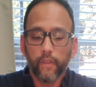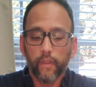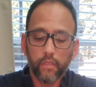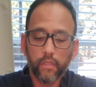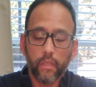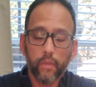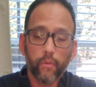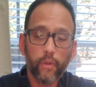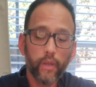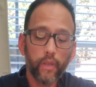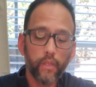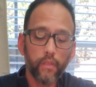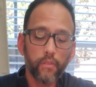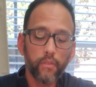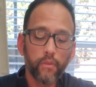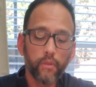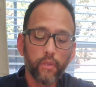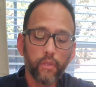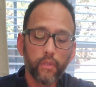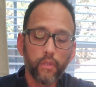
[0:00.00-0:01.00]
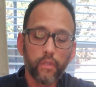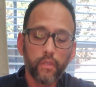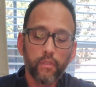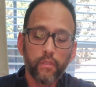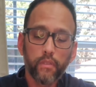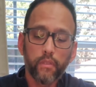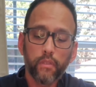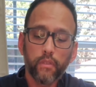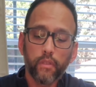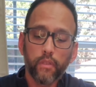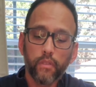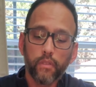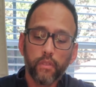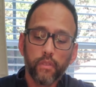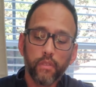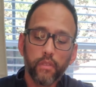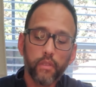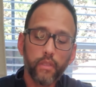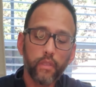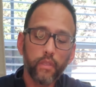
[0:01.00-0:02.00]
Let's get right into it. This
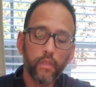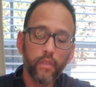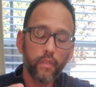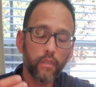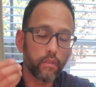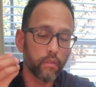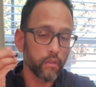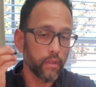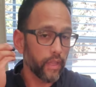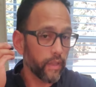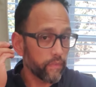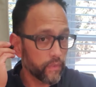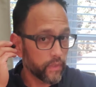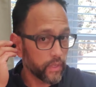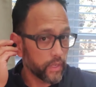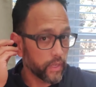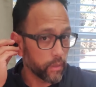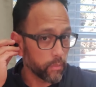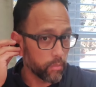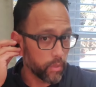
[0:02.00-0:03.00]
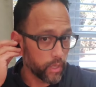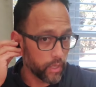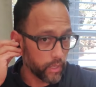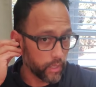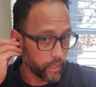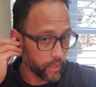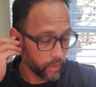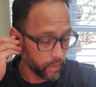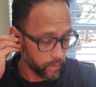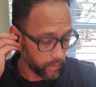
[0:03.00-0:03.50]
is the left earbud.